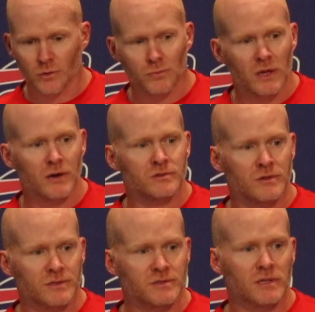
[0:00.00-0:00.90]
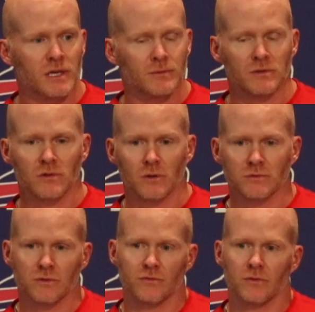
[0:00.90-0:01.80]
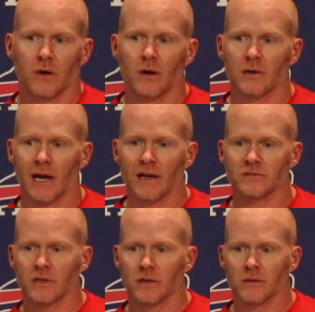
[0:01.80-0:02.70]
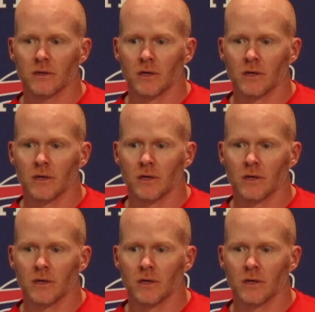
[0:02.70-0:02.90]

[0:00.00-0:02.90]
good players on this team in terms of uh, guys that